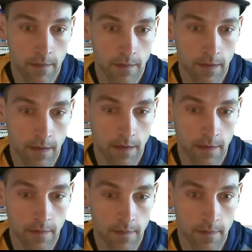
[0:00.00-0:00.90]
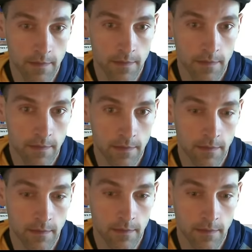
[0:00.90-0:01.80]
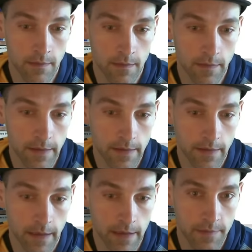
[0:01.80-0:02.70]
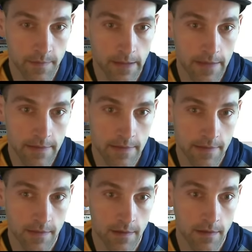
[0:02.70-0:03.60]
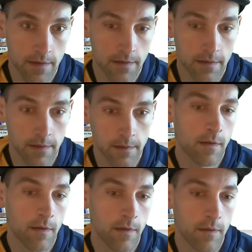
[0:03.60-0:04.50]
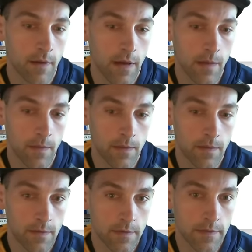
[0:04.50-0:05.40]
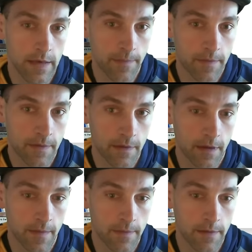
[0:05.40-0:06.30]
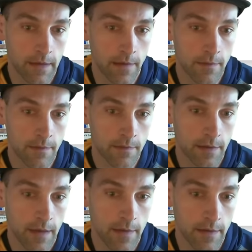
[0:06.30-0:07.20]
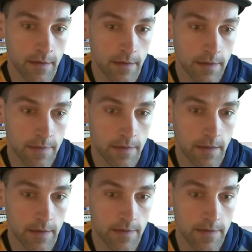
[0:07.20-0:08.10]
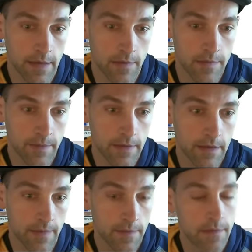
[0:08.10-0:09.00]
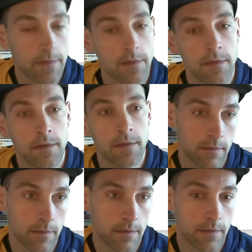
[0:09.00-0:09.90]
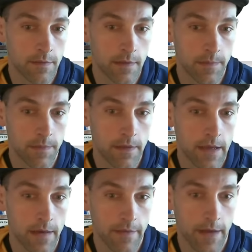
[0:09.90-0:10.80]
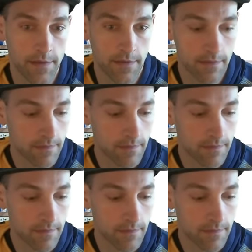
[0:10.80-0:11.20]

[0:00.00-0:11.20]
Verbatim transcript: And go ahead and hydroblast the Skirk. I will snap the goblin now. And then next turn I can just counterspell the goblin. They're pretty out of action.